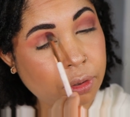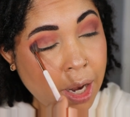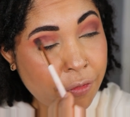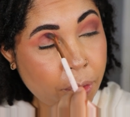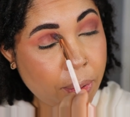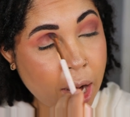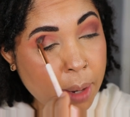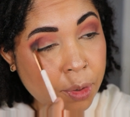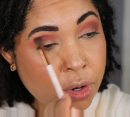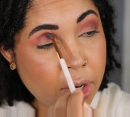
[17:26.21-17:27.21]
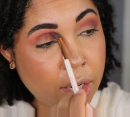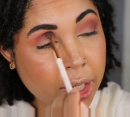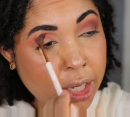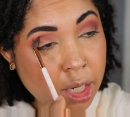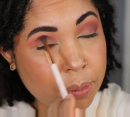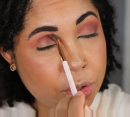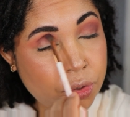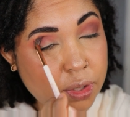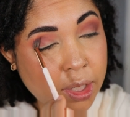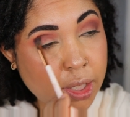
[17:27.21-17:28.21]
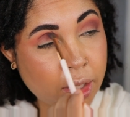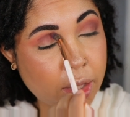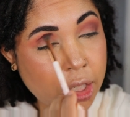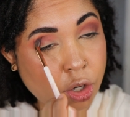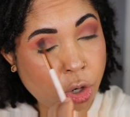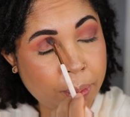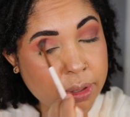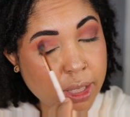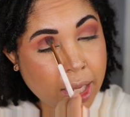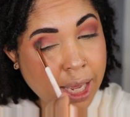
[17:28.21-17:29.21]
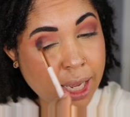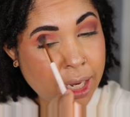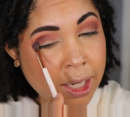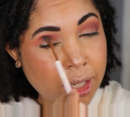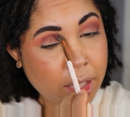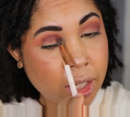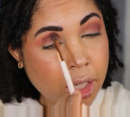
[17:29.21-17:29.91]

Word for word: Now for primer, again, I'm using the Urban Decay